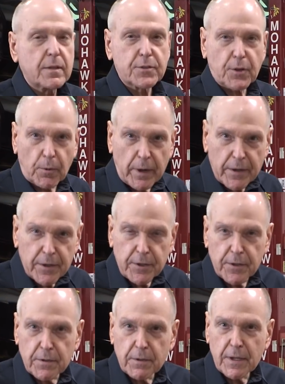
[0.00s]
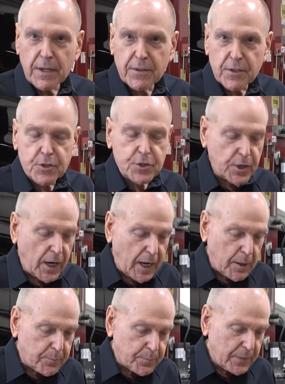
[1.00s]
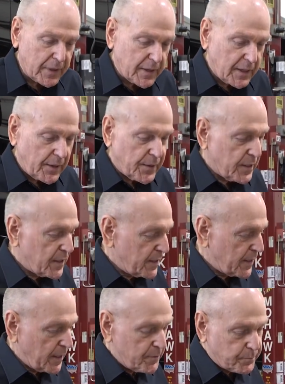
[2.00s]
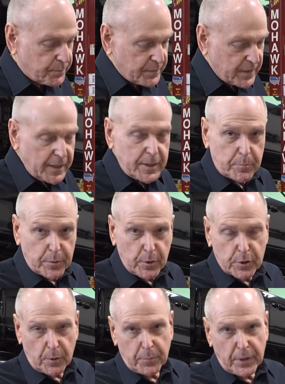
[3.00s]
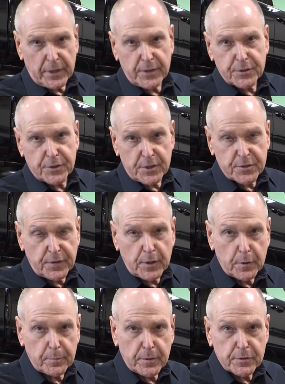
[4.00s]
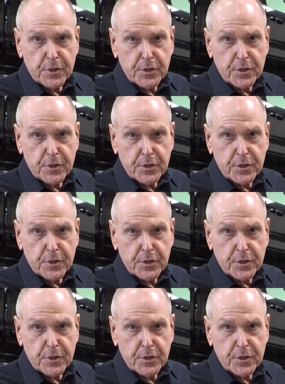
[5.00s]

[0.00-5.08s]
So we're out here in the shop and i kind of broke apart this variable